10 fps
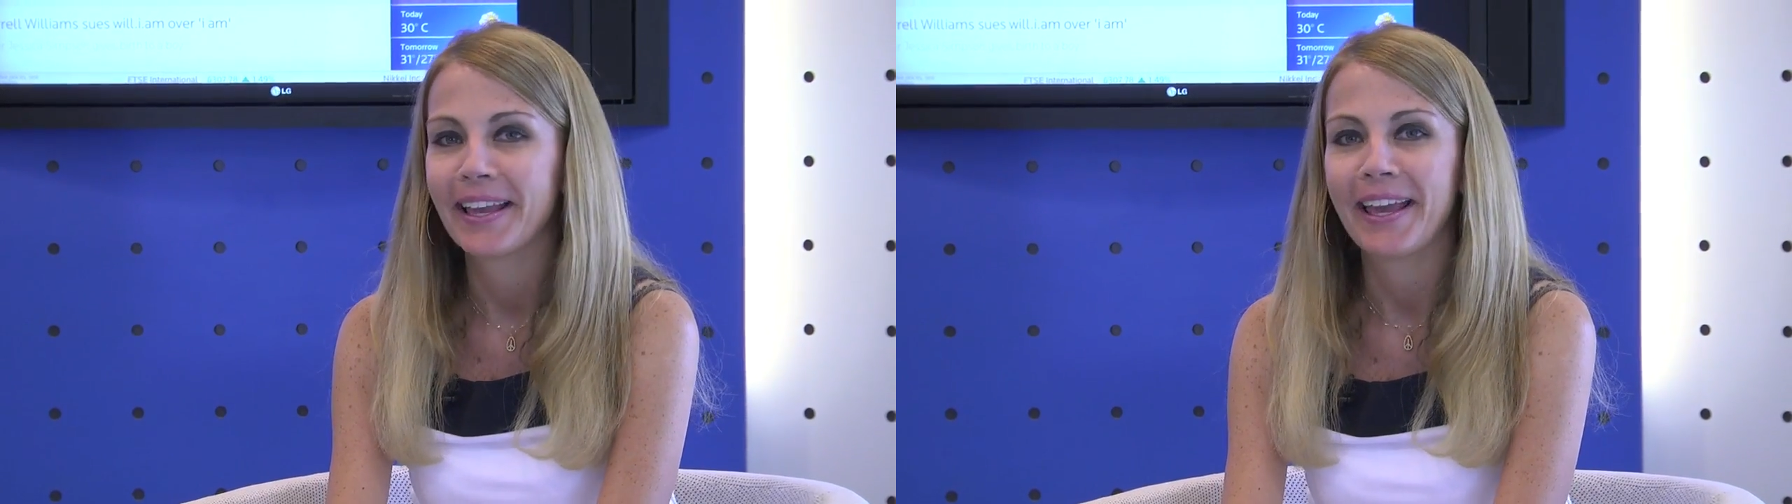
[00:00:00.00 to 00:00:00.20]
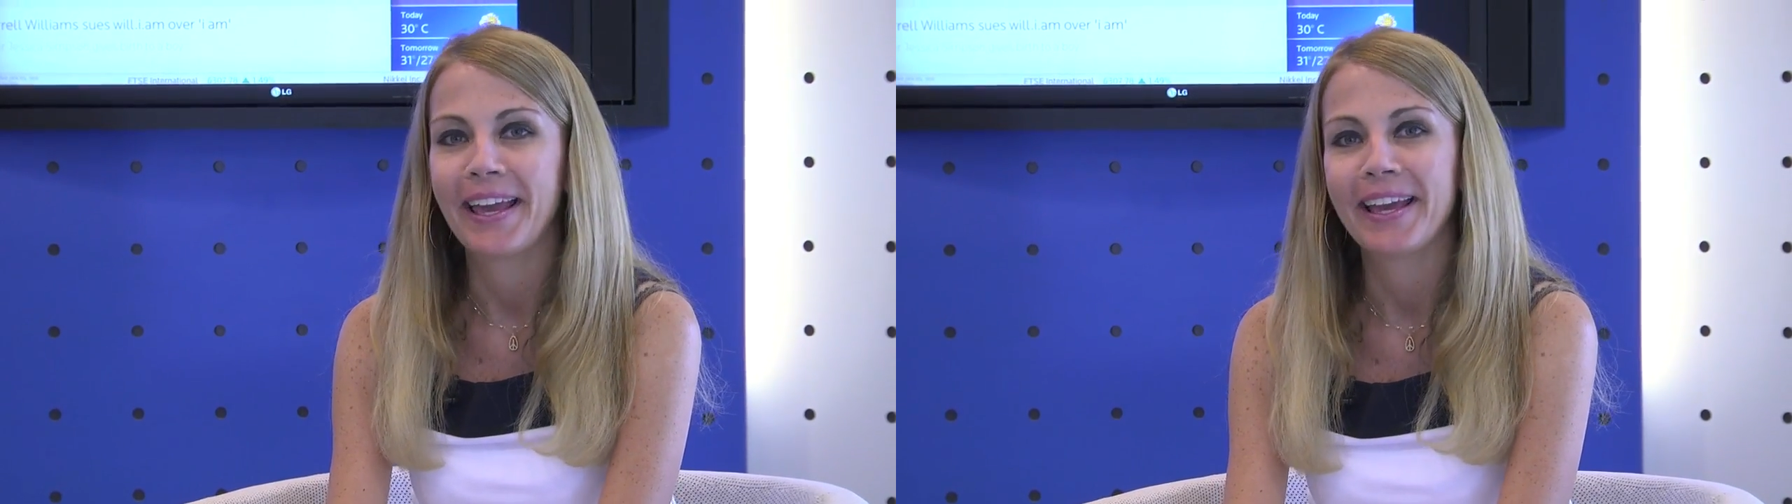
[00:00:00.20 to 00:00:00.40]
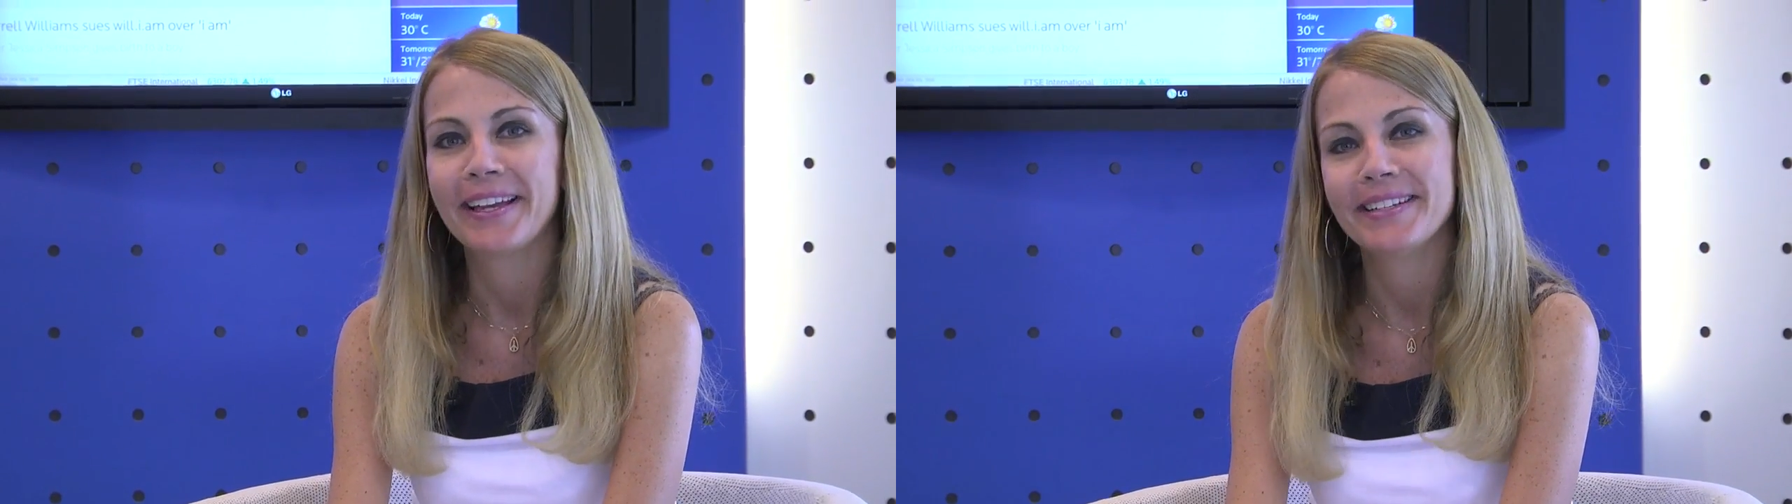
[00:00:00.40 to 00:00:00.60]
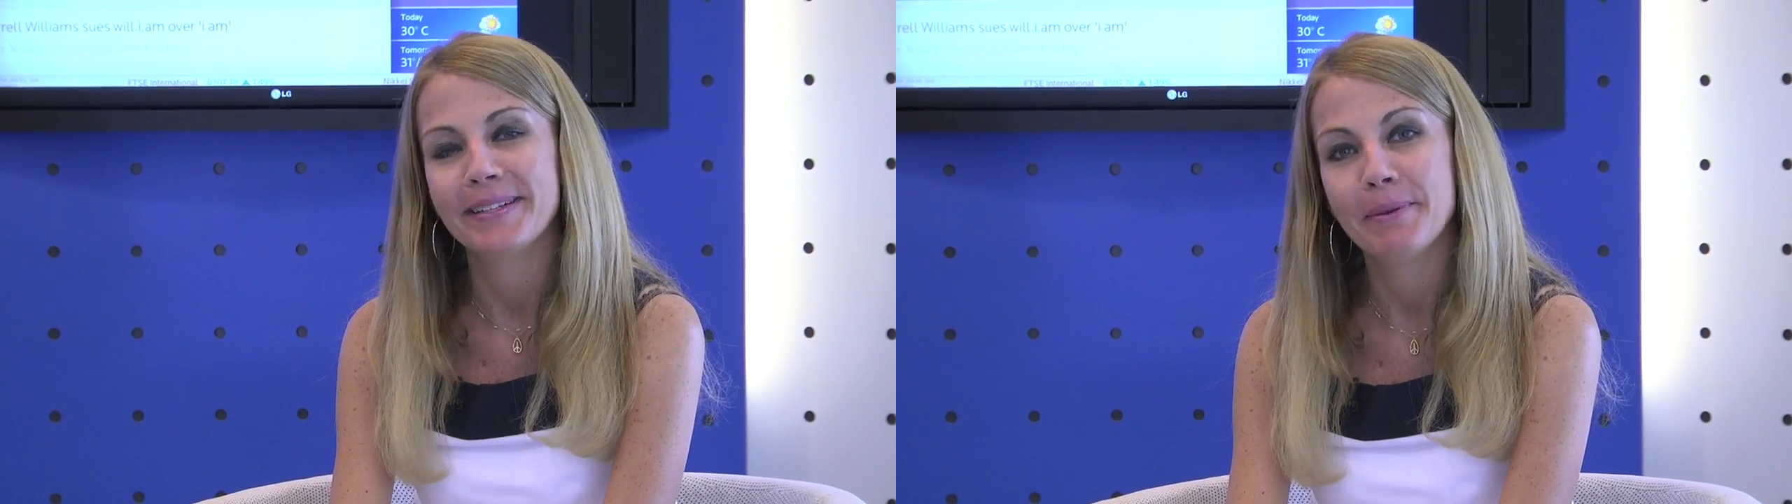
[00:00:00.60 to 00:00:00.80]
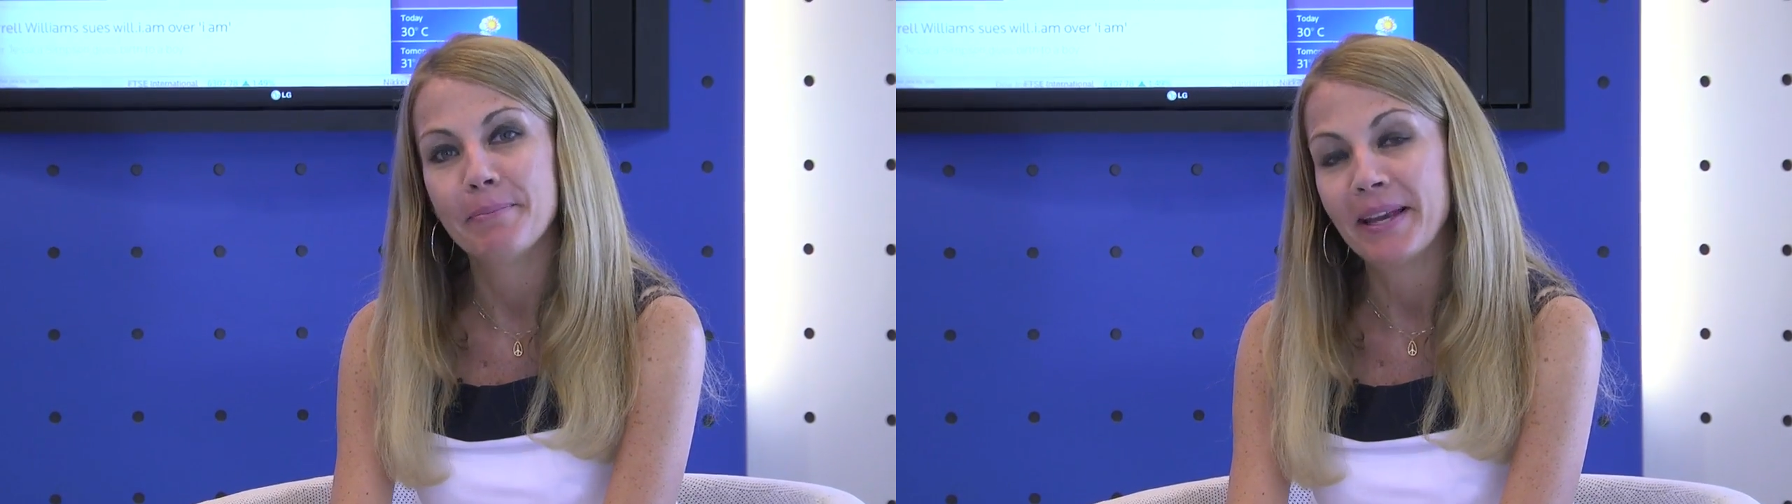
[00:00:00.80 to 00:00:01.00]
And
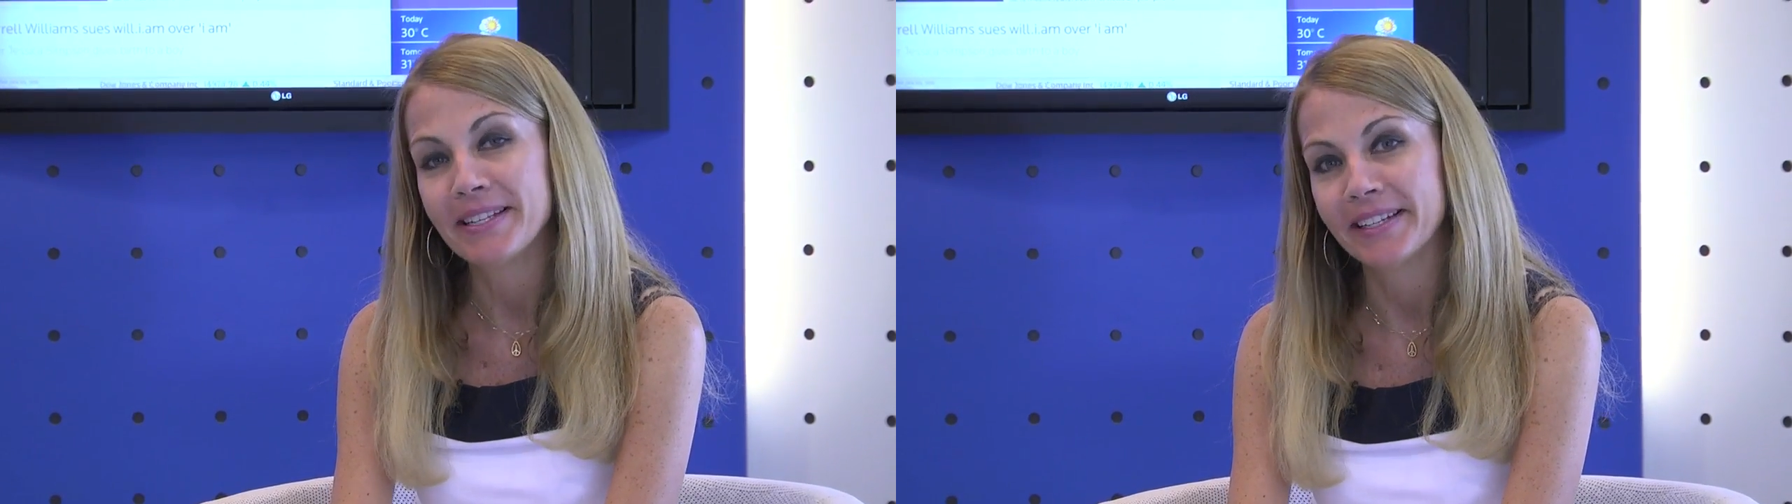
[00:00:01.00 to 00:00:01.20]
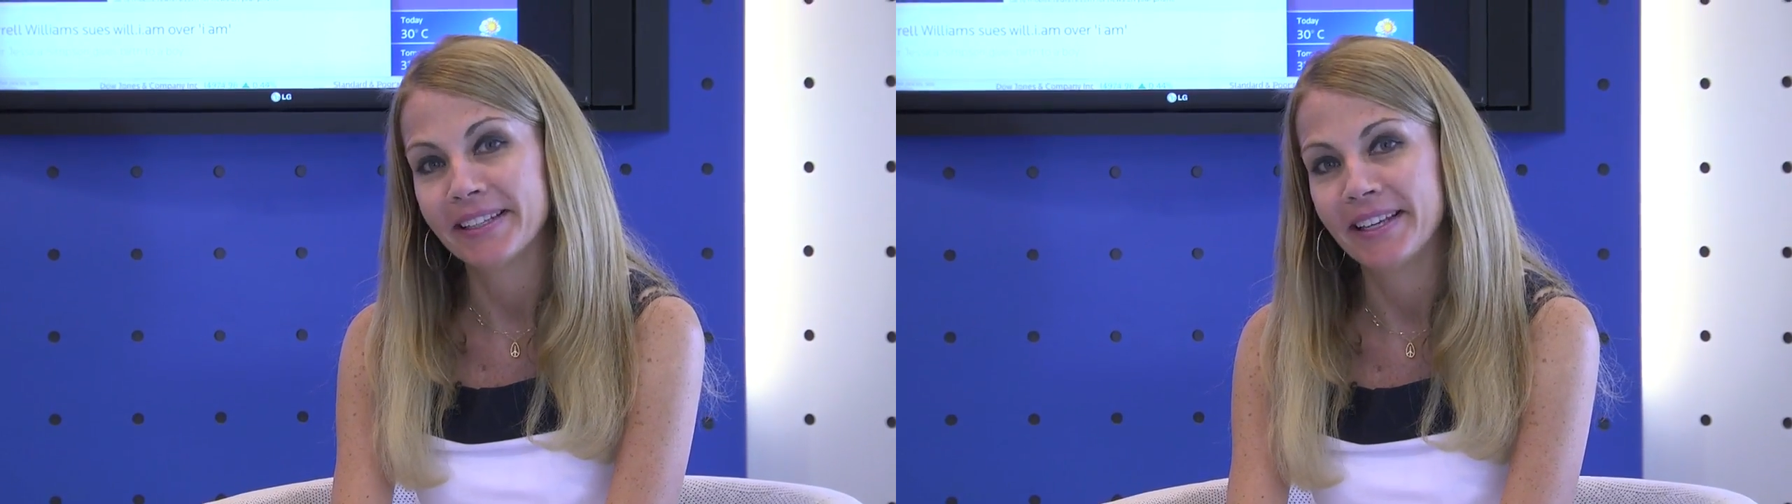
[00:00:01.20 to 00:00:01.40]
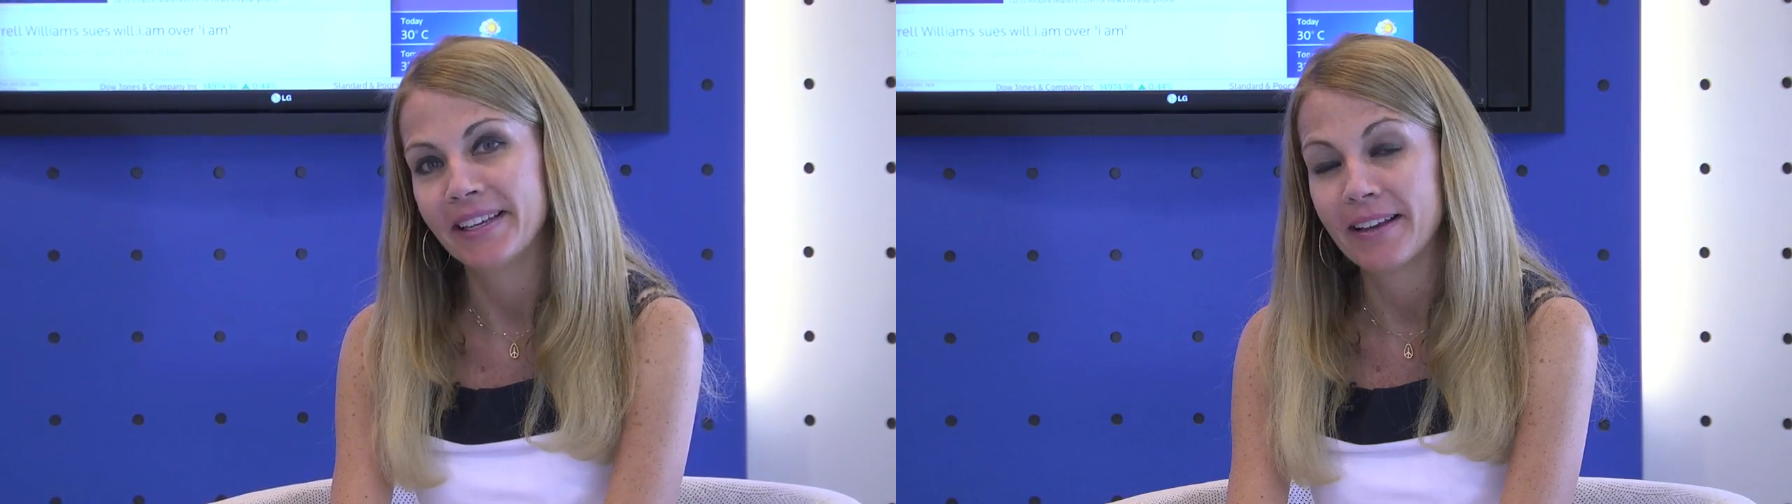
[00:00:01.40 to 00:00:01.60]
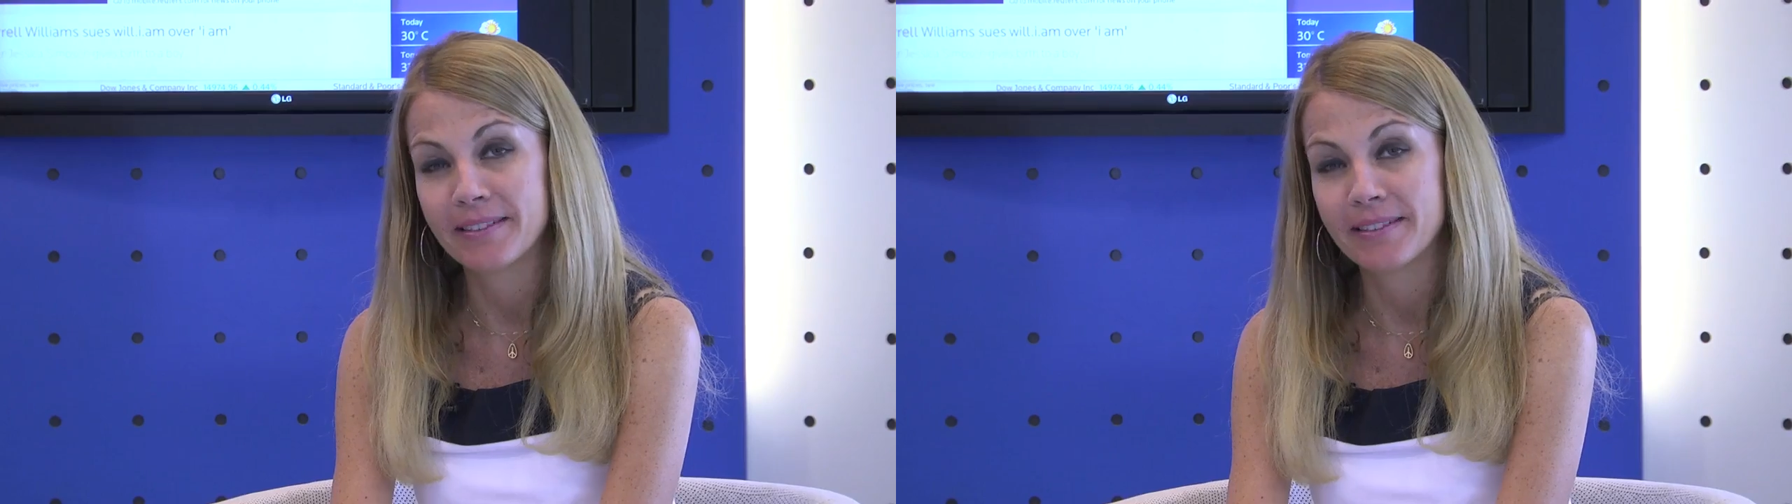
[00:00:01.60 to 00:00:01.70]
we basically